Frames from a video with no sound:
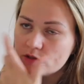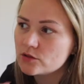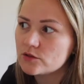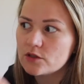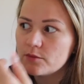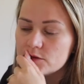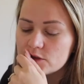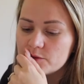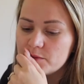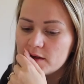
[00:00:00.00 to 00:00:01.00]
I've just got so much
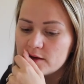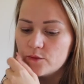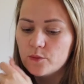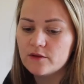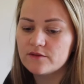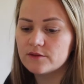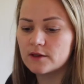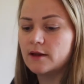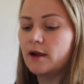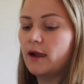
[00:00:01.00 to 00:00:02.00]
I could be getting on
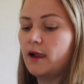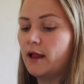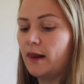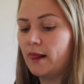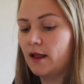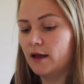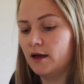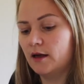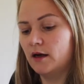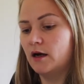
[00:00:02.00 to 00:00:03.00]
with.
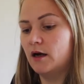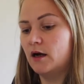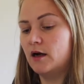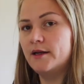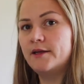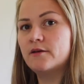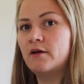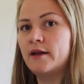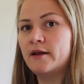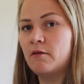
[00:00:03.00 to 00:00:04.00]
I need to
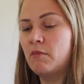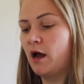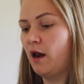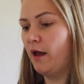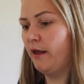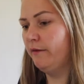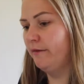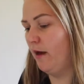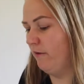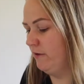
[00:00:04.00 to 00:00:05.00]
write down my
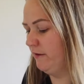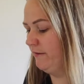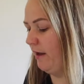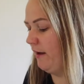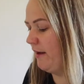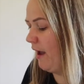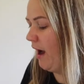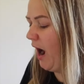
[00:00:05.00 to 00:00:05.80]
clients that I've just done.